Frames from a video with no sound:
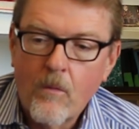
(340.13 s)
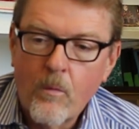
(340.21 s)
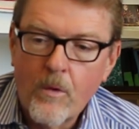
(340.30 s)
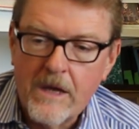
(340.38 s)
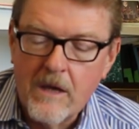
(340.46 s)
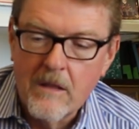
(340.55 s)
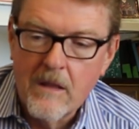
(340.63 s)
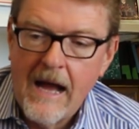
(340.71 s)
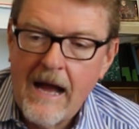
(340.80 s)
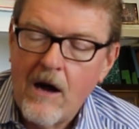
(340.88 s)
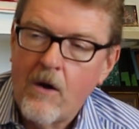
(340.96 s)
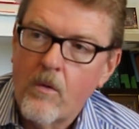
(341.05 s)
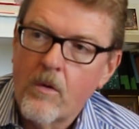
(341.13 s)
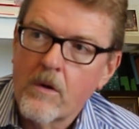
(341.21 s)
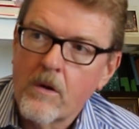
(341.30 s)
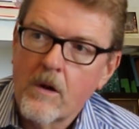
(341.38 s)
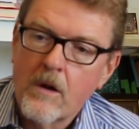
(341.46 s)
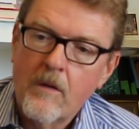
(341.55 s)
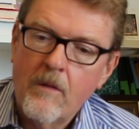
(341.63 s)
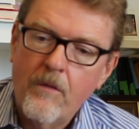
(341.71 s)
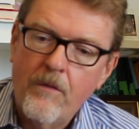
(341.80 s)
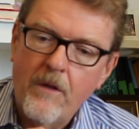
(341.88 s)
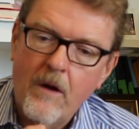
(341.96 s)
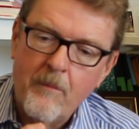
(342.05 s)
we allow
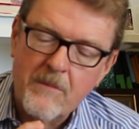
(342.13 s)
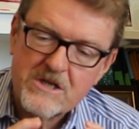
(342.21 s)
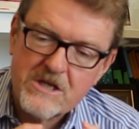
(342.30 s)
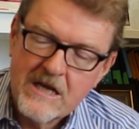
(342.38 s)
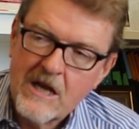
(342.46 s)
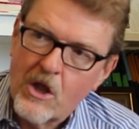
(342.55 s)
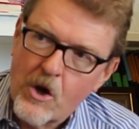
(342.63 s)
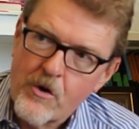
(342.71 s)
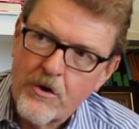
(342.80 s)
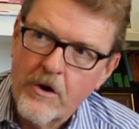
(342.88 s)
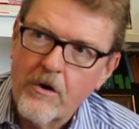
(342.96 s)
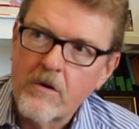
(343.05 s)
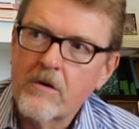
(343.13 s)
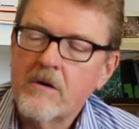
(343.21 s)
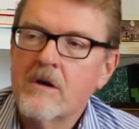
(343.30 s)
the machine learner